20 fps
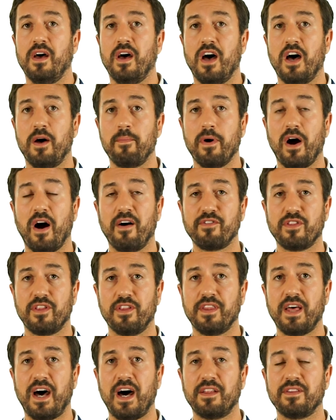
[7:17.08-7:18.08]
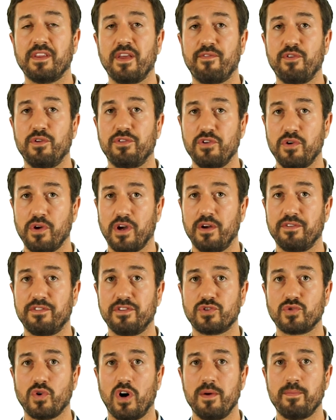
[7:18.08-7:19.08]
Other than that, if you do go to
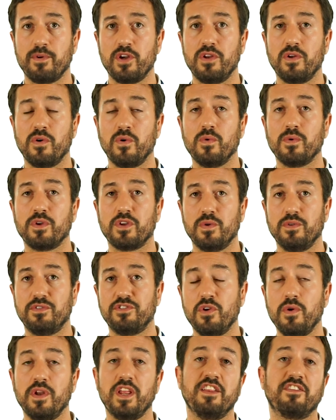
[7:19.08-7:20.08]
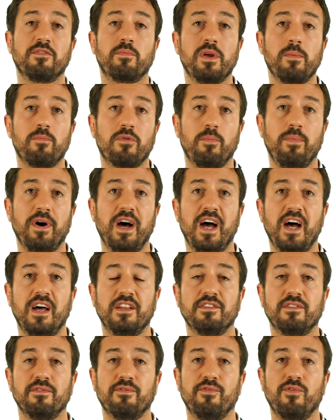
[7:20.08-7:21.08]
tribunal, you do need to be
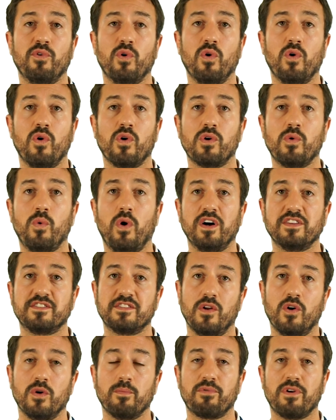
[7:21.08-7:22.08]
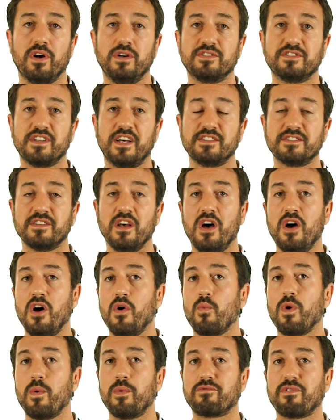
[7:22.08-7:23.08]
prepared for quite a long process.
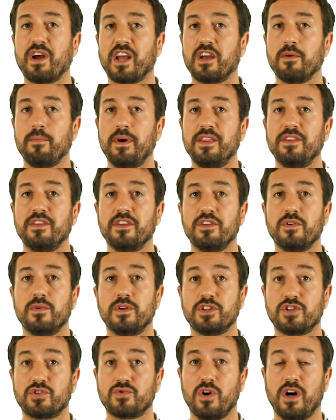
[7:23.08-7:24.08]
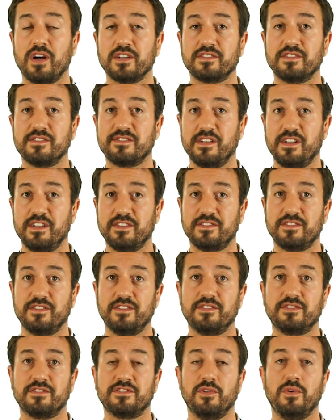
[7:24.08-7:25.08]
We would recommend that you instruct
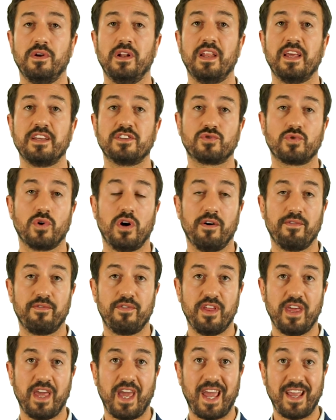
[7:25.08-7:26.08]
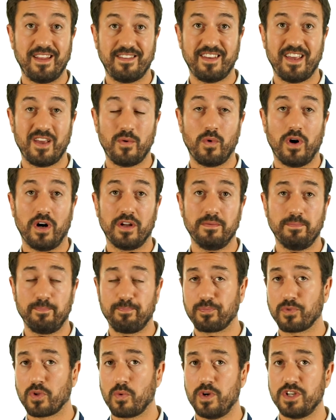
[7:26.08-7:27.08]
solicitors to at least draft the ET1,
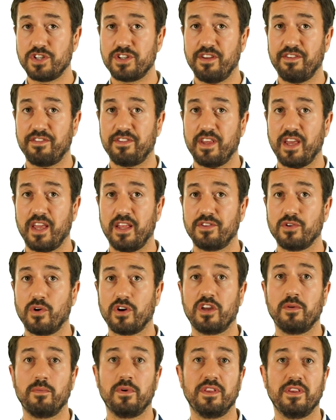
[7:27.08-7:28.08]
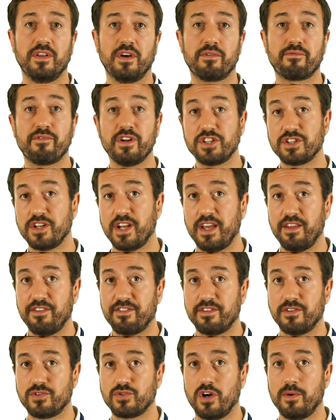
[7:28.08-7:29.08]
which is the document that originates
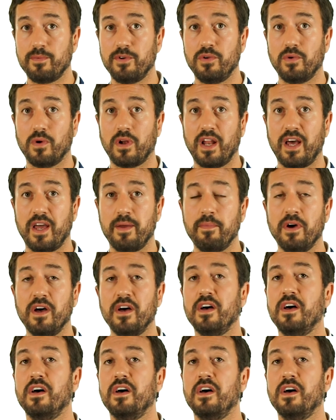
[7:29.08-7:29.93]
the tribunal claim,